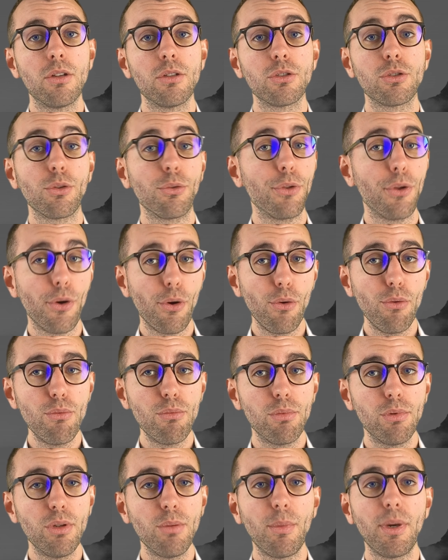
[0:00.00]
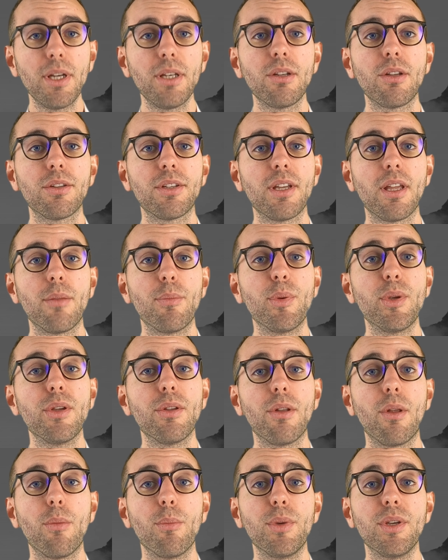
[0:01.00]
So no, you might not be
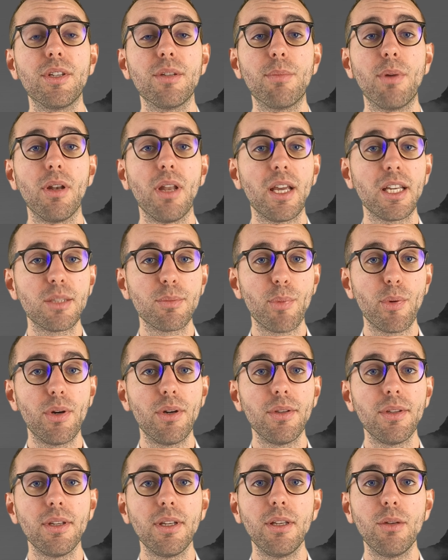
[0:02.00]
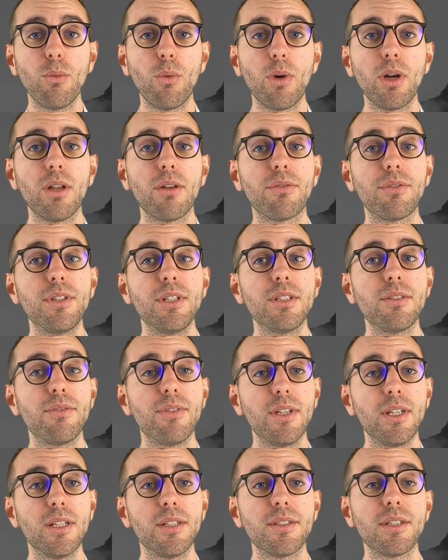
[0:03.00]
yet an unbeatable expert in one of
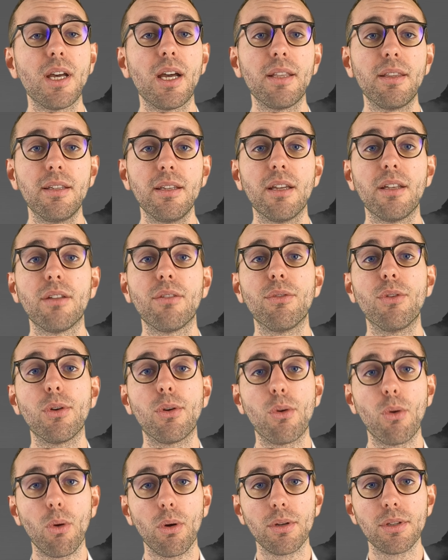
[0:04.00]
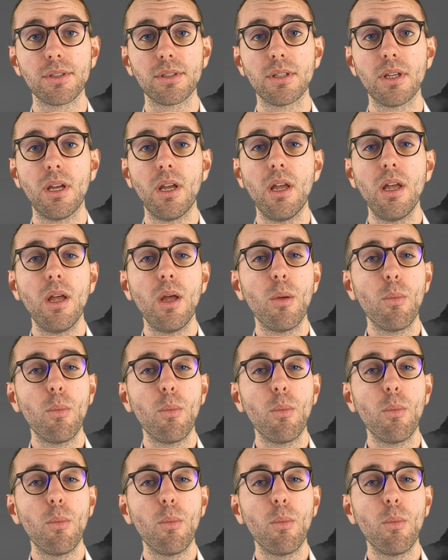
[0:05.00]
these fields at the end of the course,